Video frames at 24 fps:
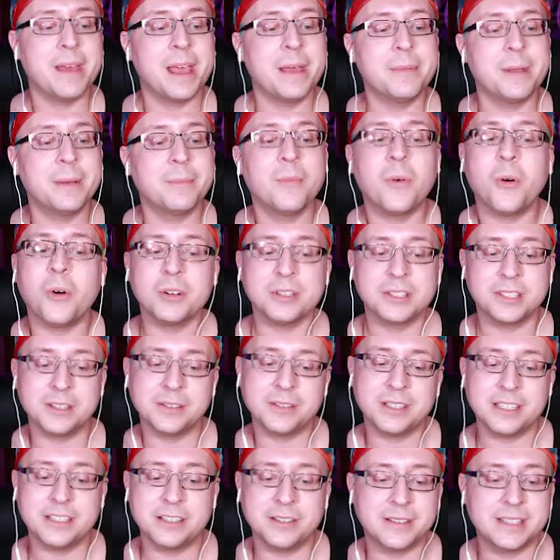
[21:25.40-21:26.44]
may be more
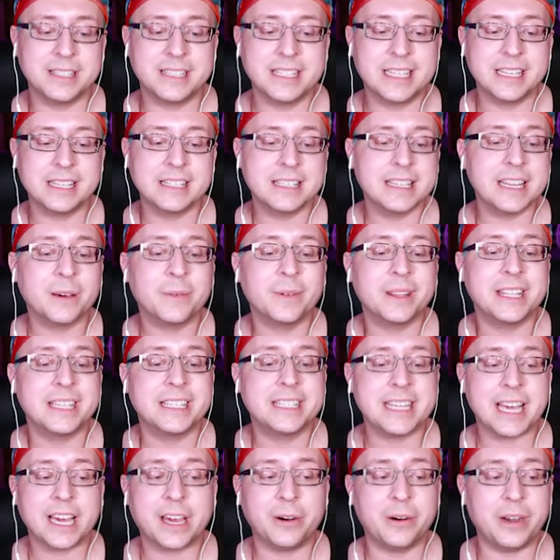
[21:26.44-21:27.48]
suited to assisting with the
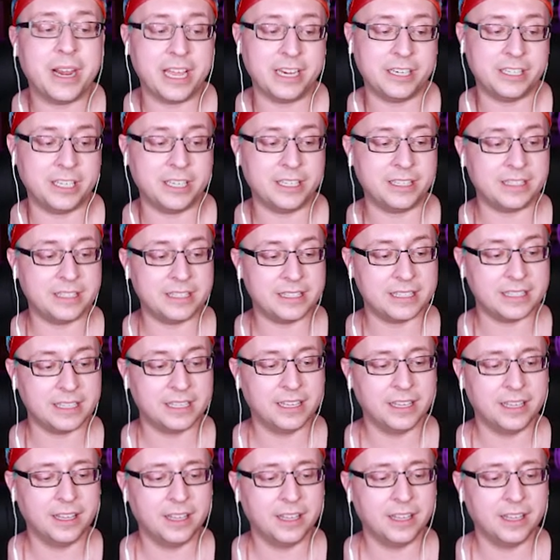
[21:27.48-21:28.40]
decorations.